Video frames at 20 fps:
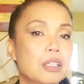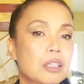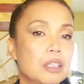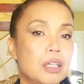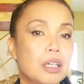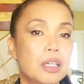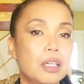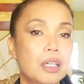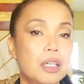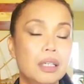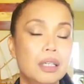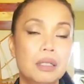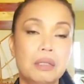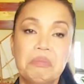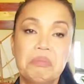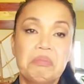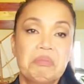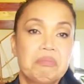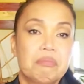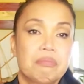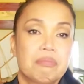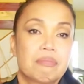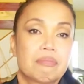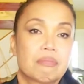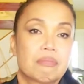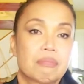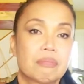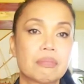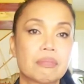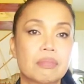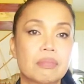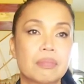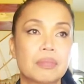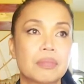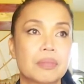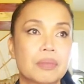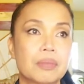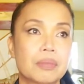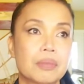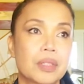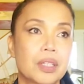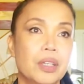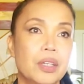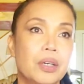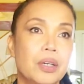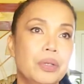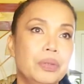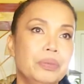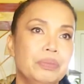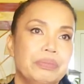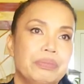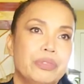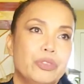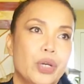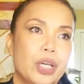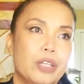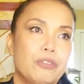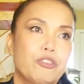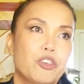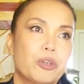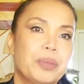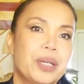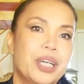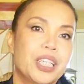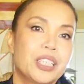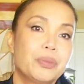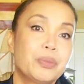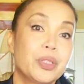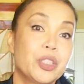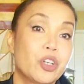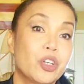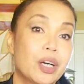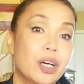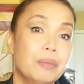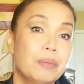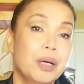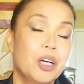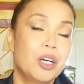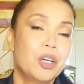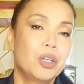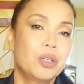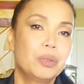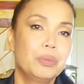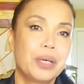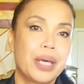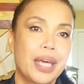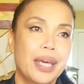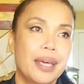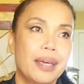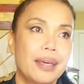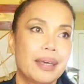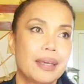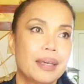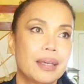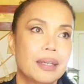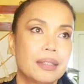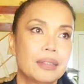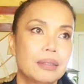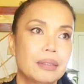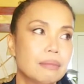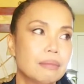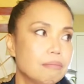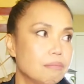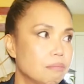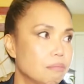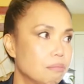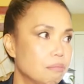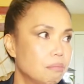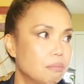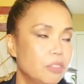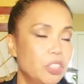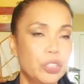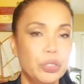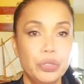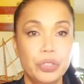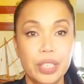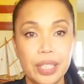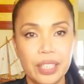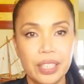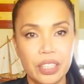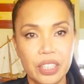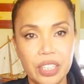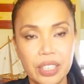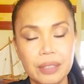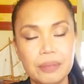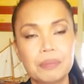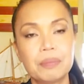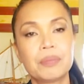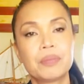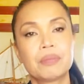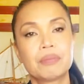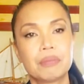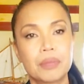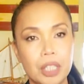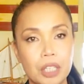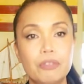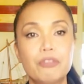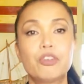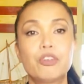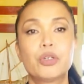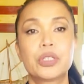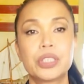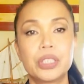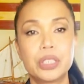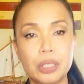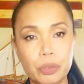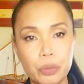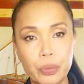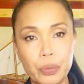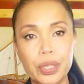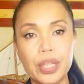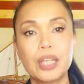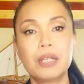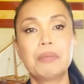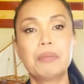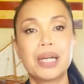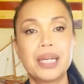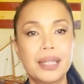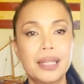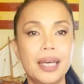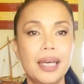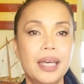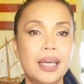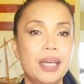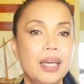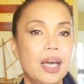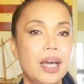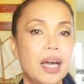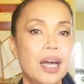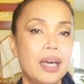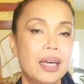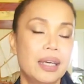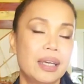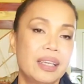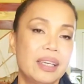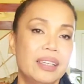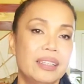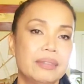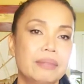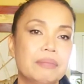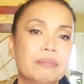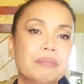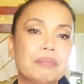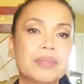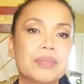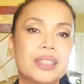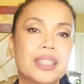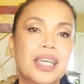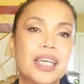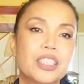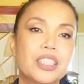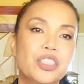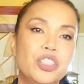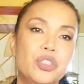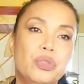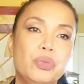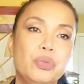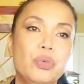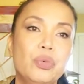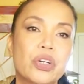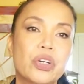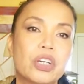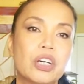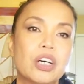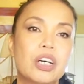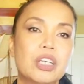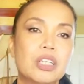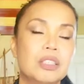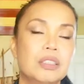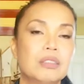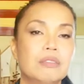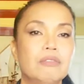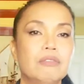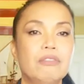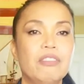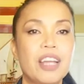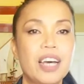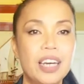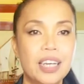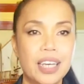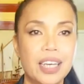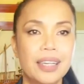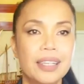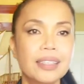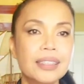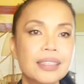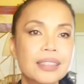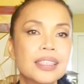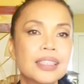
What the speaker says: you know, wait for my husband to come home and do dinner. And of course, within my day, I get to work on vlogging.